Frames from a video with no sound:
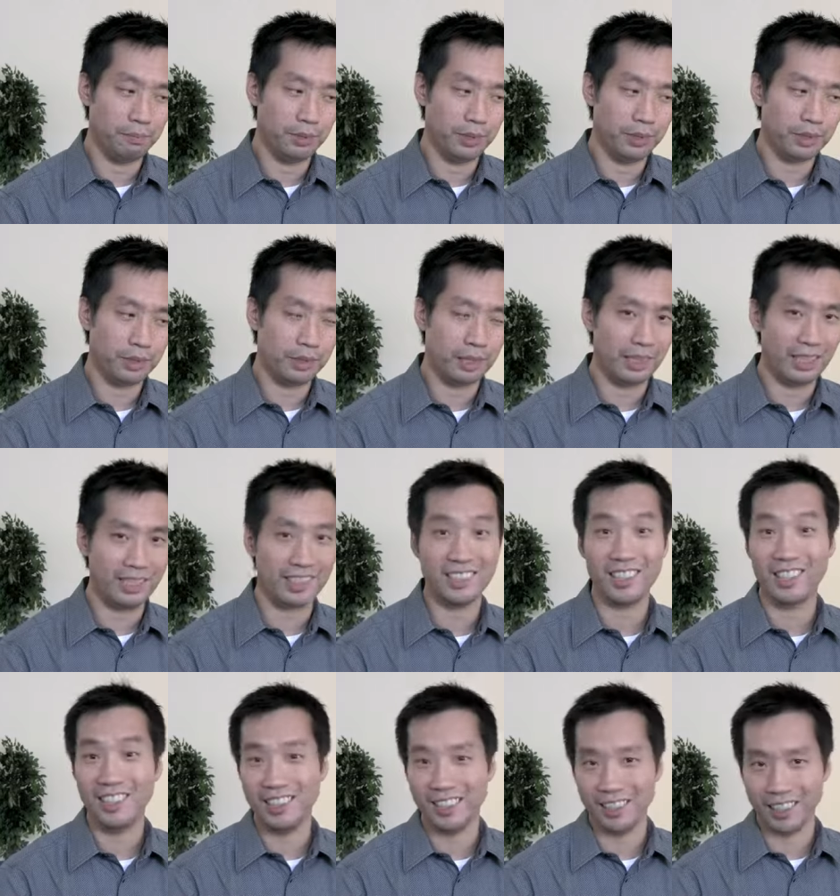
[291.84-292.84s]
most
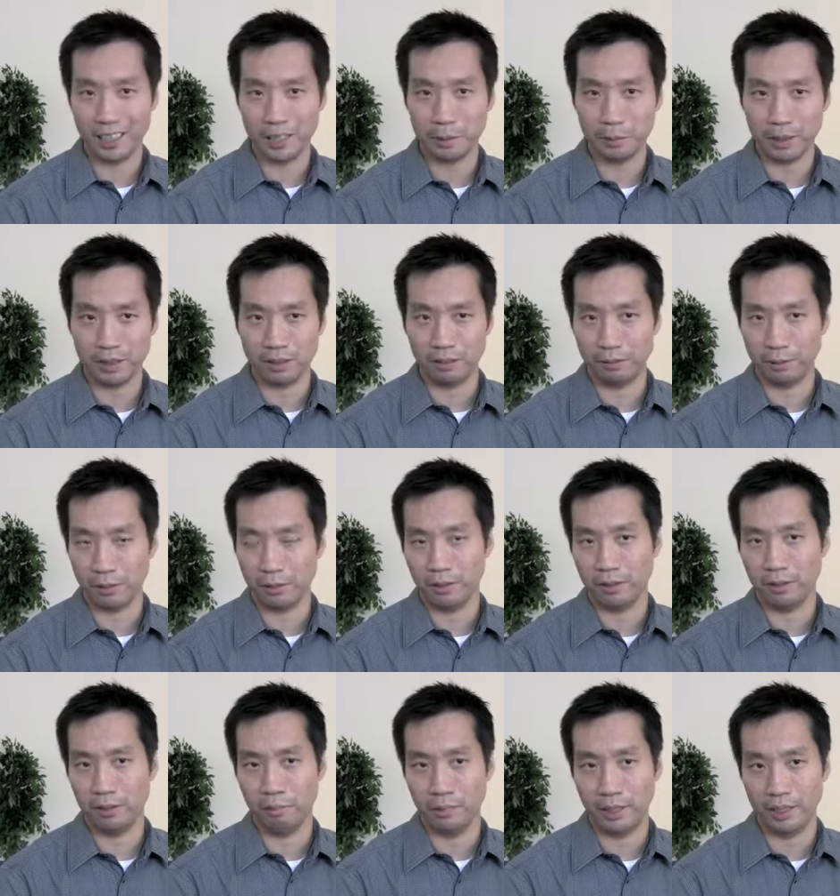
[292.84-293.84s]
exciting aspects of
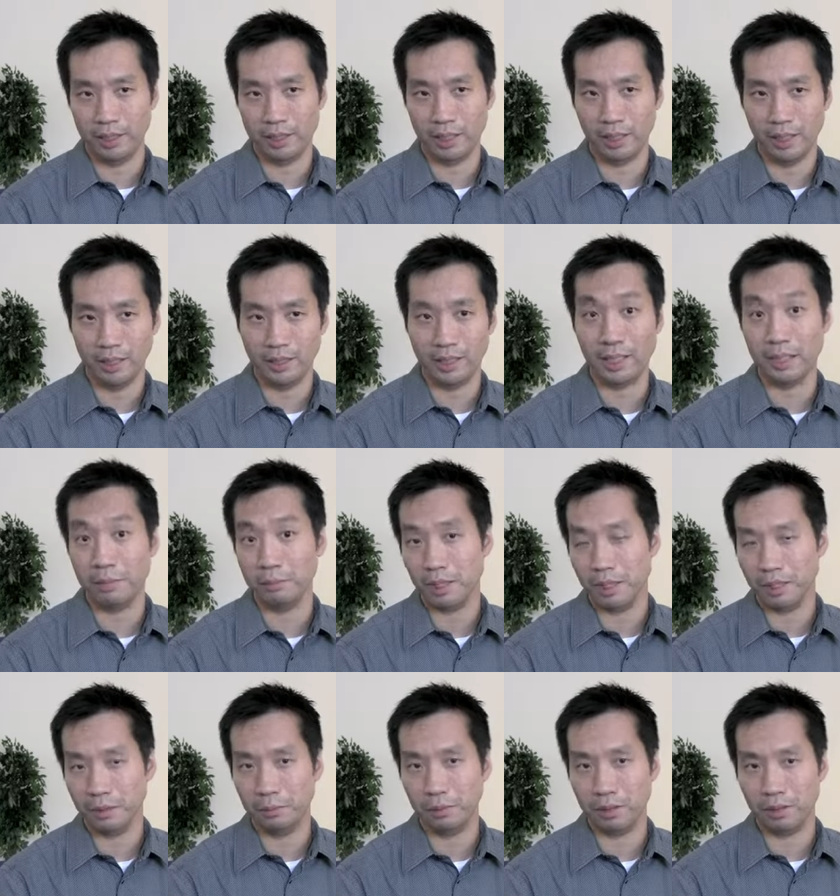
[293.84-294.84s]
both ManyEyes and
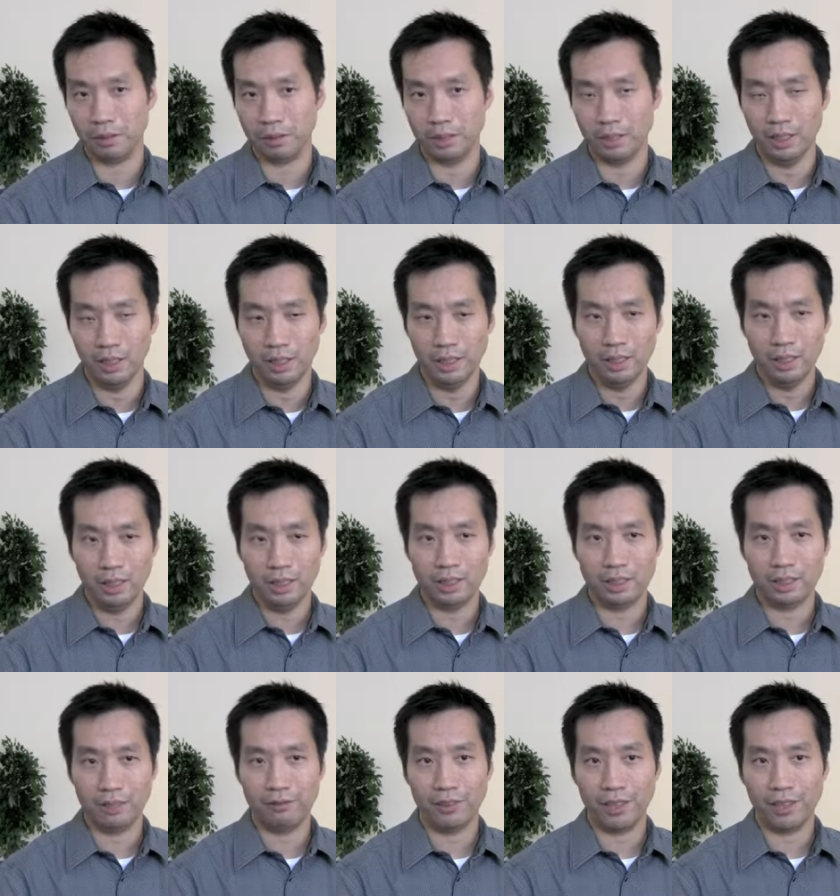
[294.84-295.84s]
ManyBuilds is
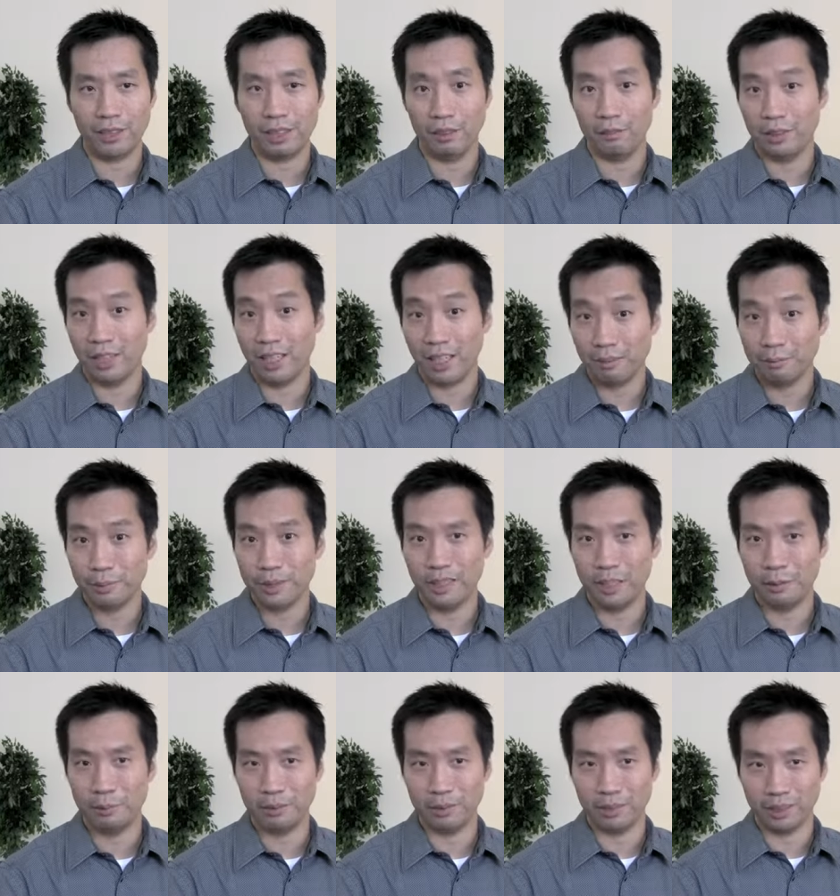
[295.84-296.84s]
the fact that we have been
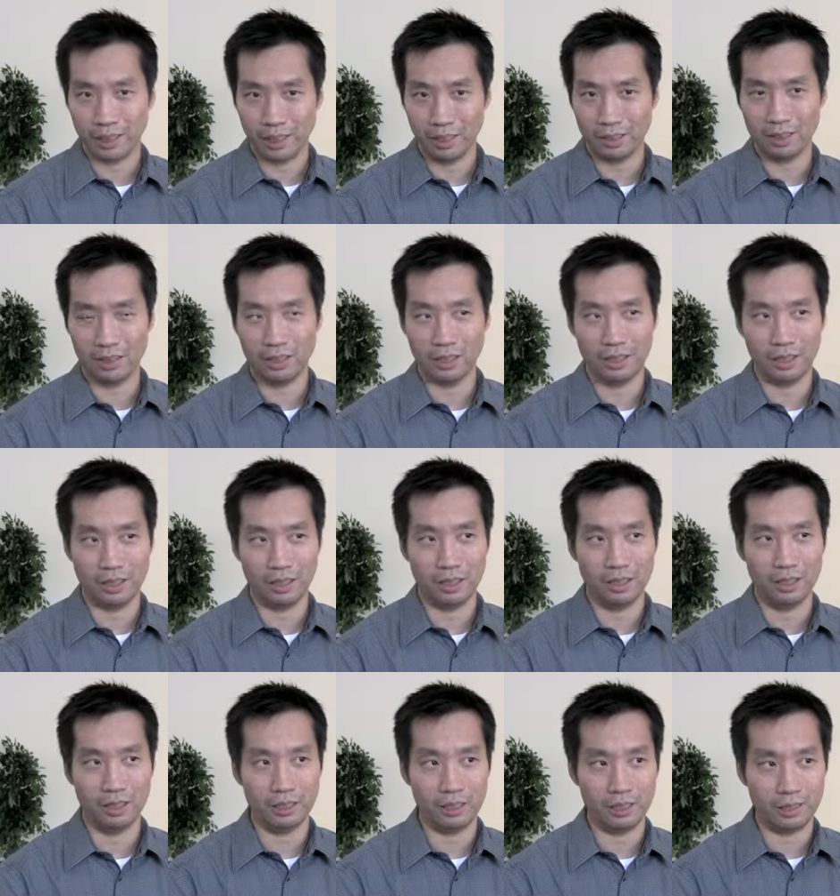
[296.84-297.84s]
able to get
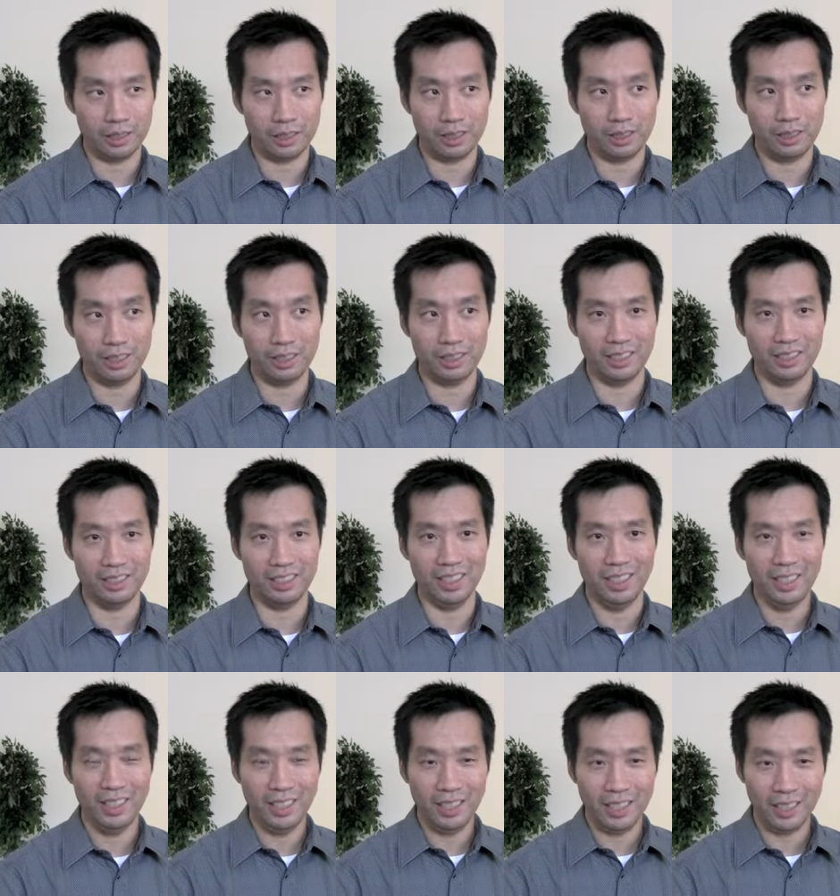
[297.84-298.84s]
citizens
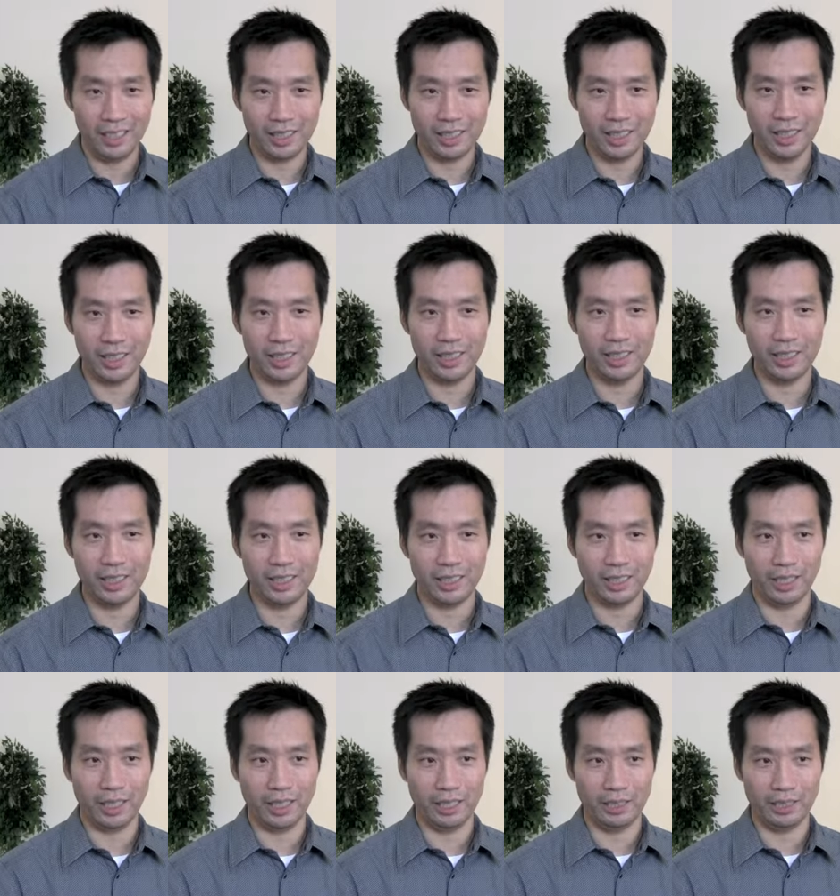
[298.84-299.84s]
engaged
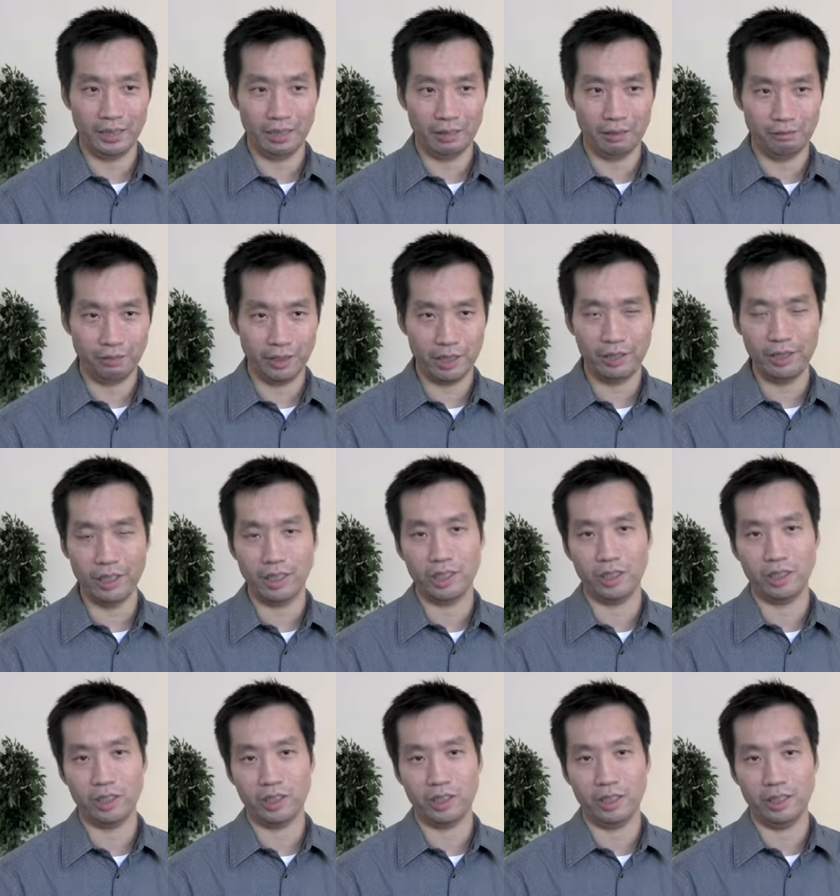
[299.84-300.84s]
and very
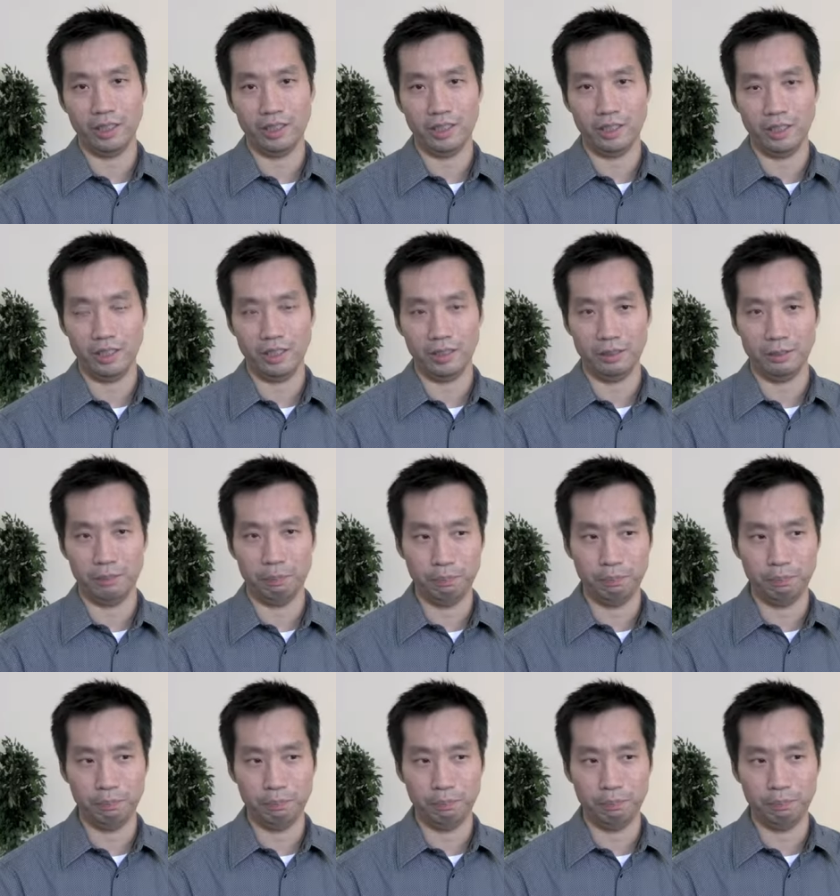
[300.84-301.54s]
interested in